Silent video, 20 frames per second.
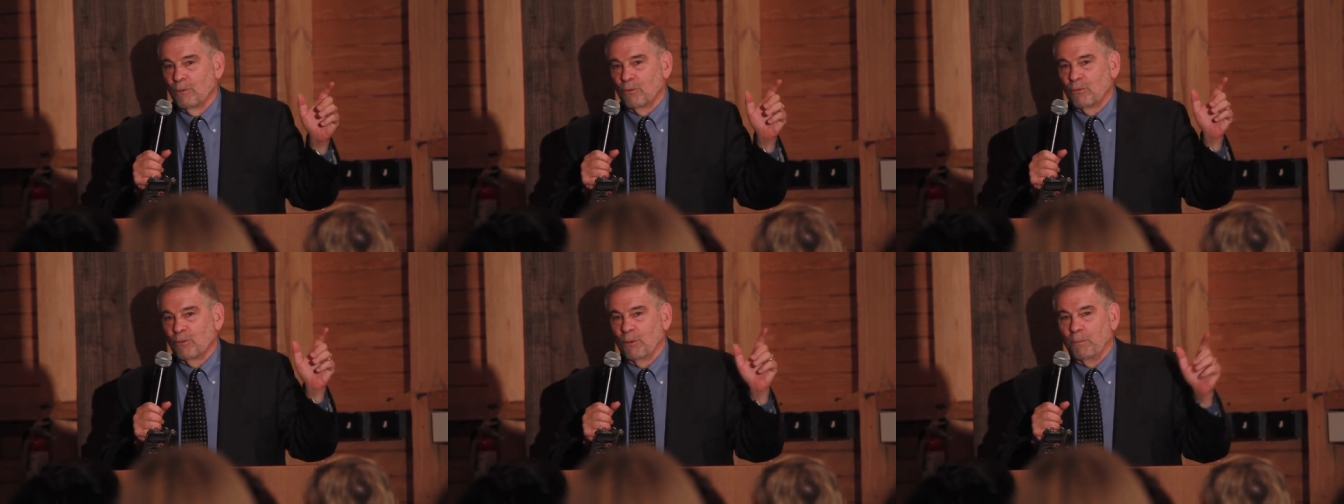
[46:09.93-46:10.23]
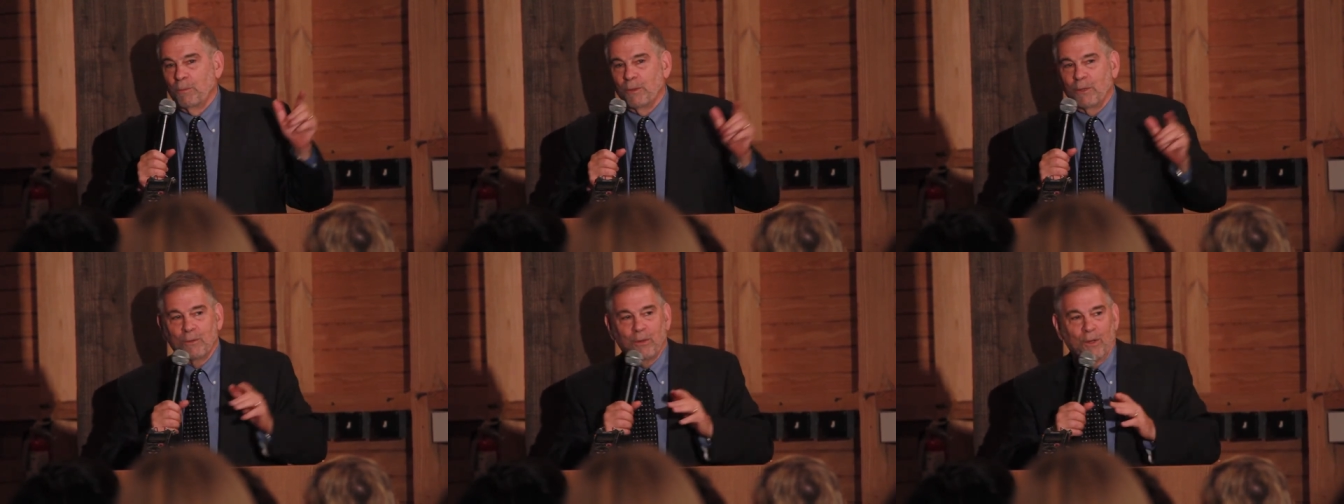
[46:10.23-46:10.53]

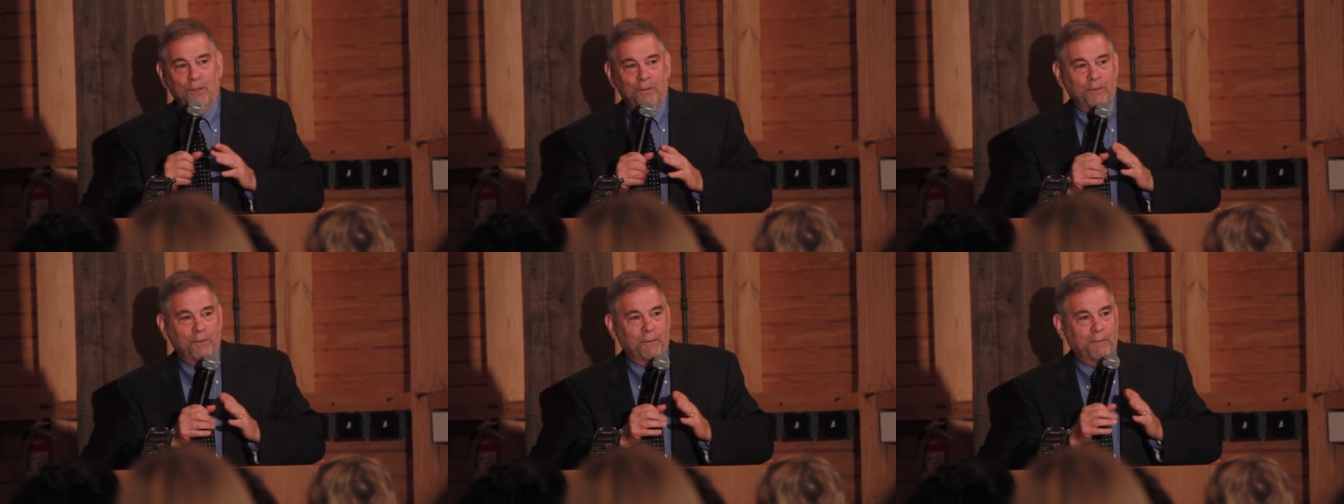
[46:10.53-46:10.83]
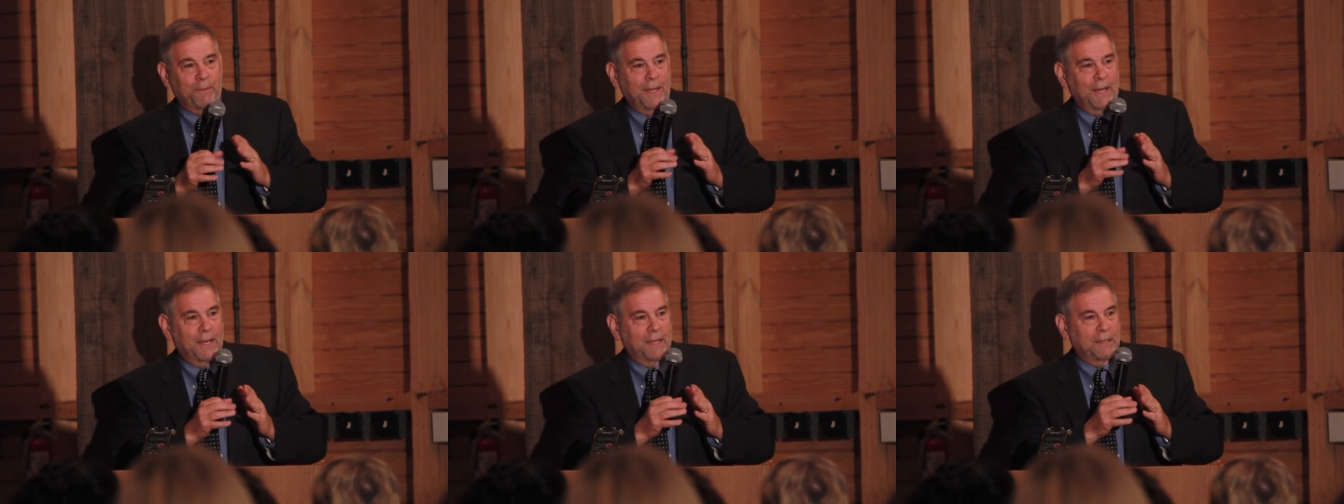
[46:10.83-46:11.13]
So, because
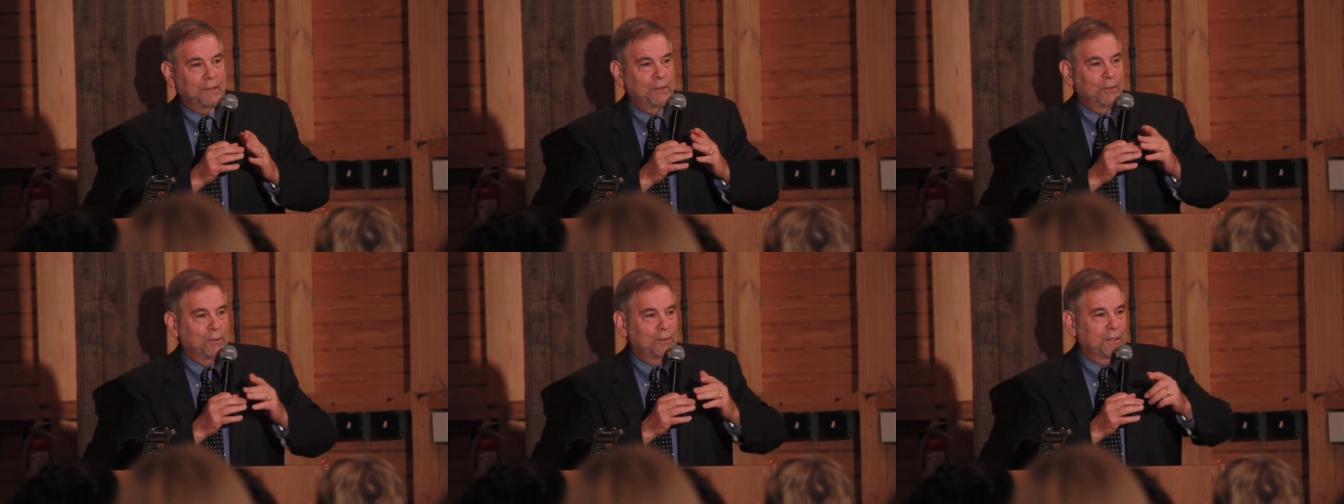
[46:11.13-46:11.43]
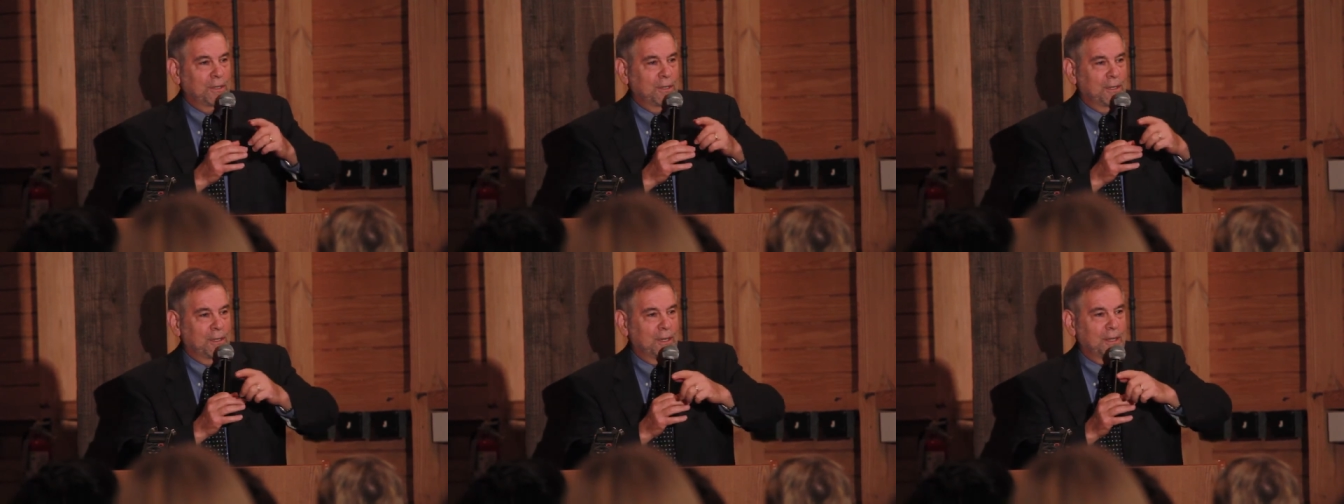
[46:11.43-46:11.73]
of that, you
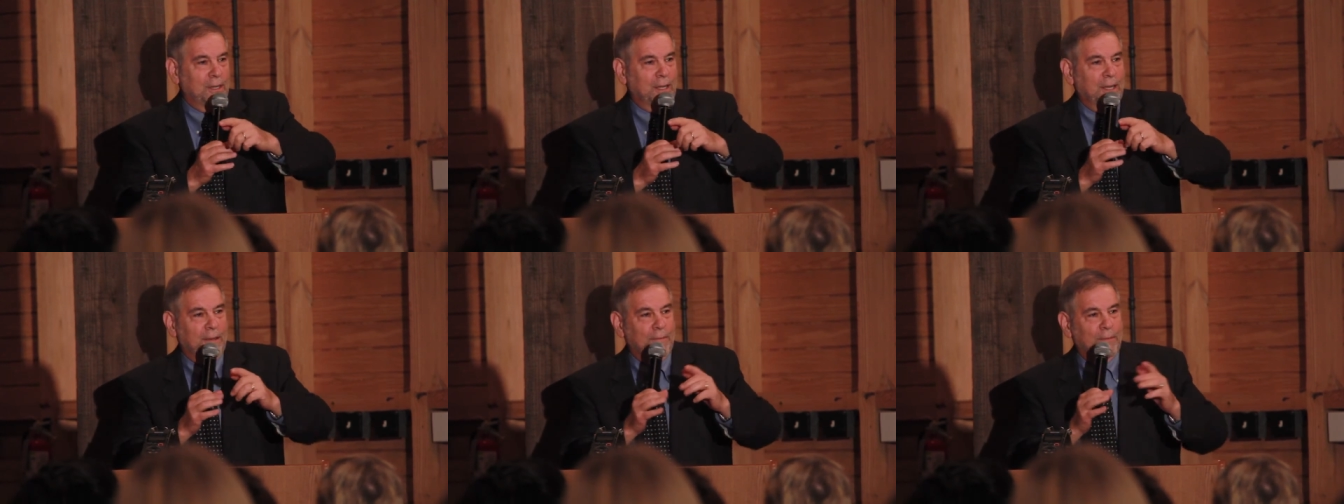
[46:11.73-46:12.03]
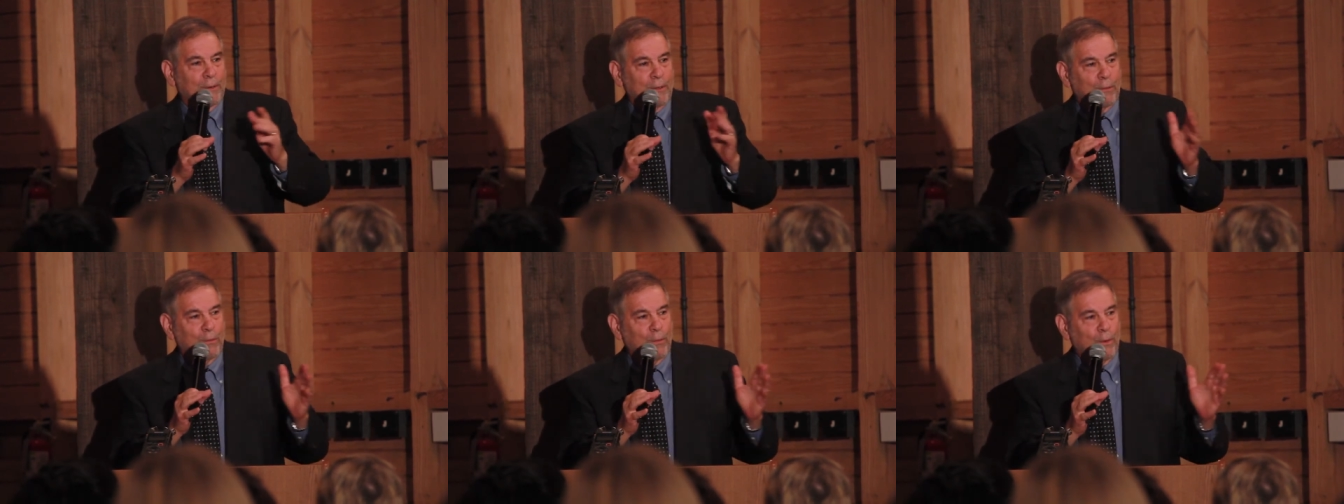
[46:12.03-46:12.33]
cannot
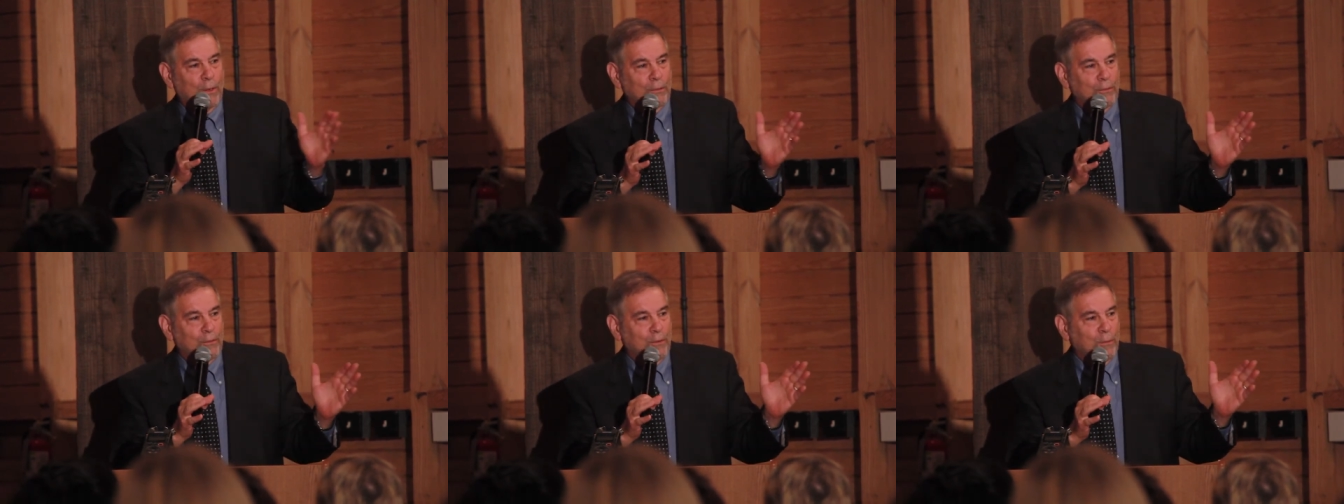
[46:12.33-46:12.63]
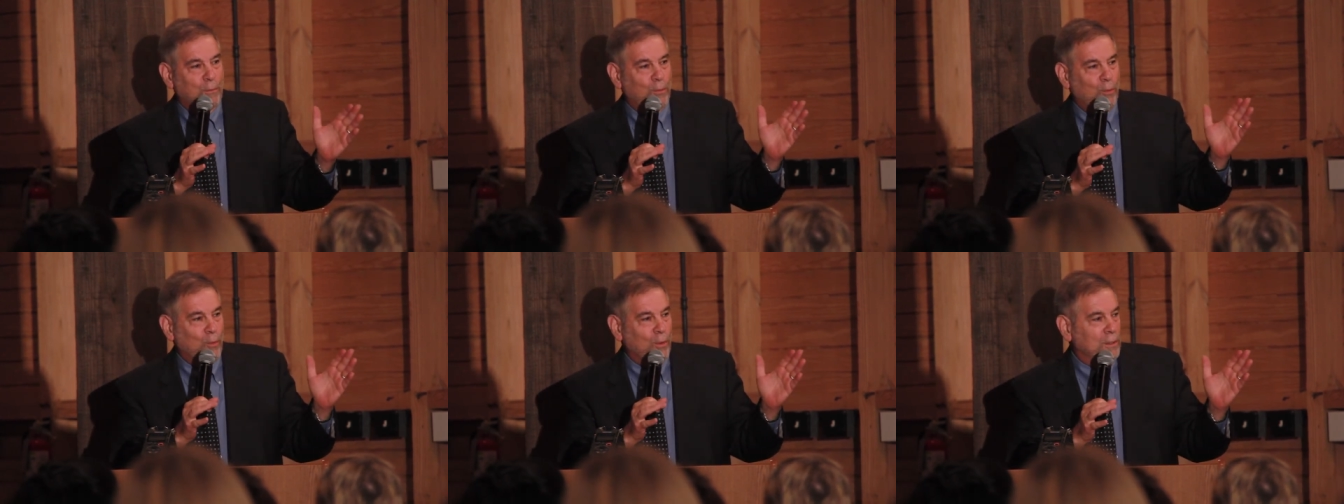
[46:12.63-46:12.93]
have across
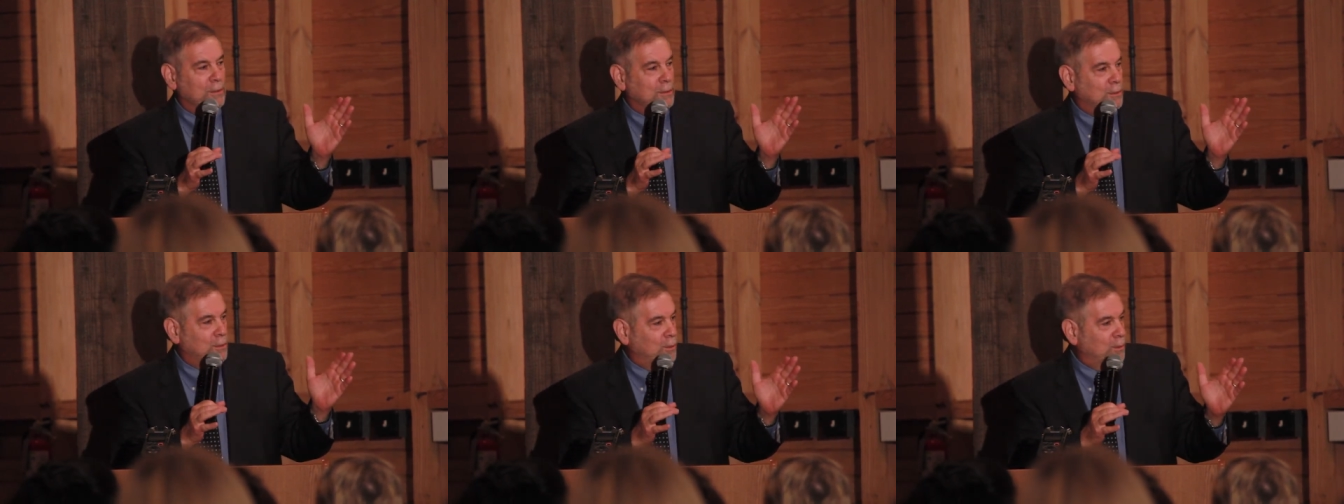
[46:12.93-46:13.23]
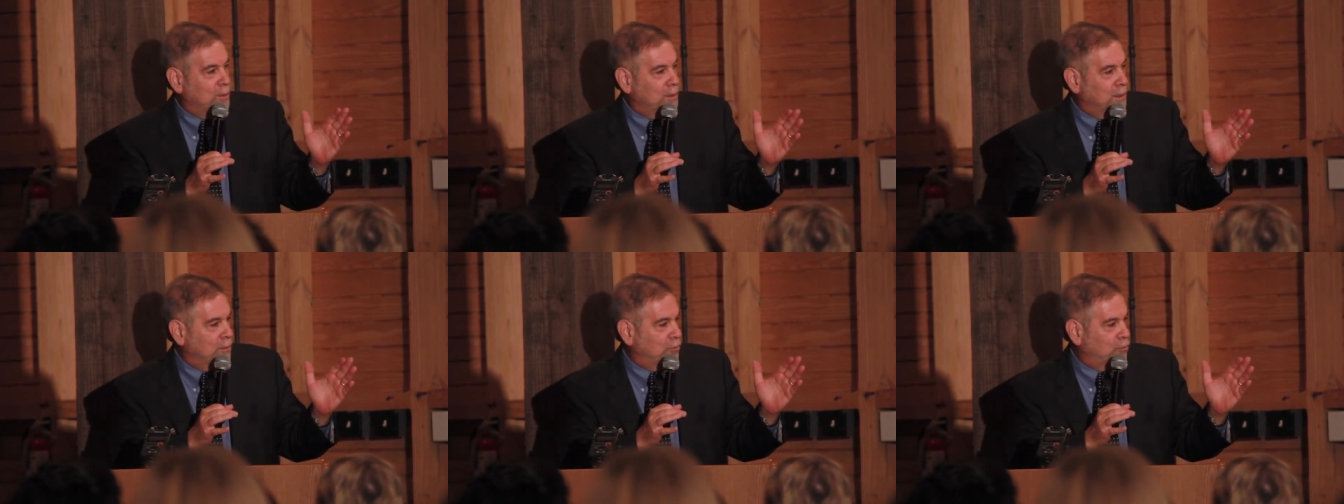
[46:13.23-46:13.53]
the board
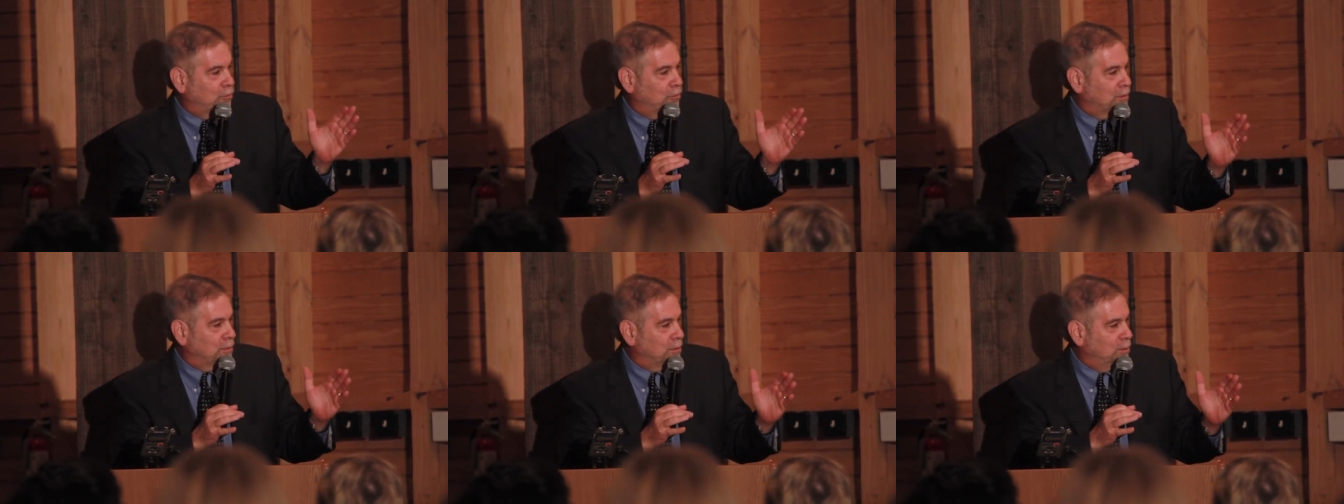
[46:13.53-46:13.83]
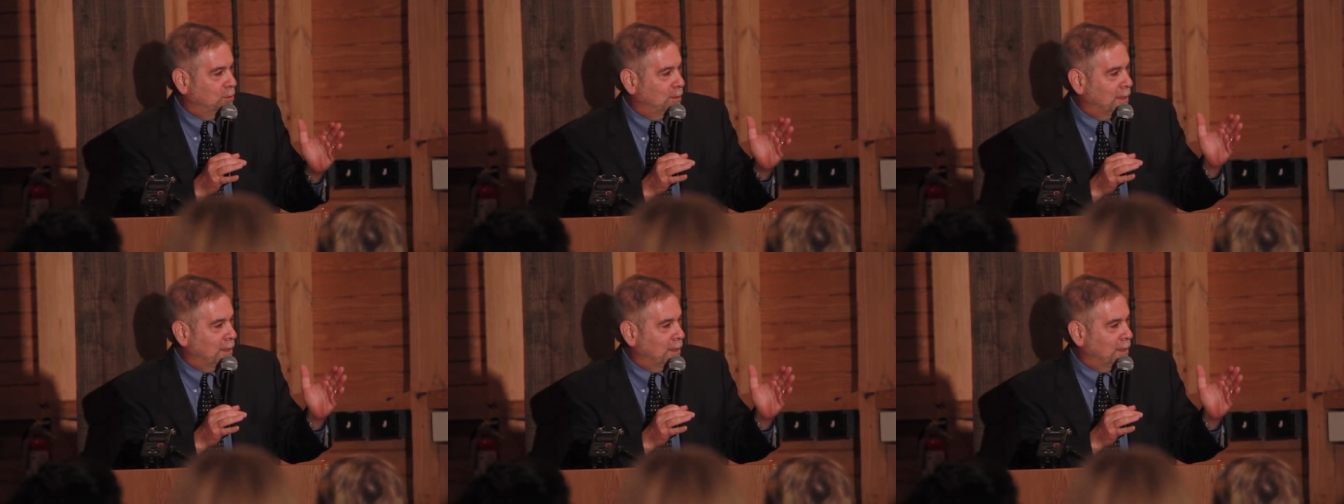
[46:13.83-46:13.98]
coalition.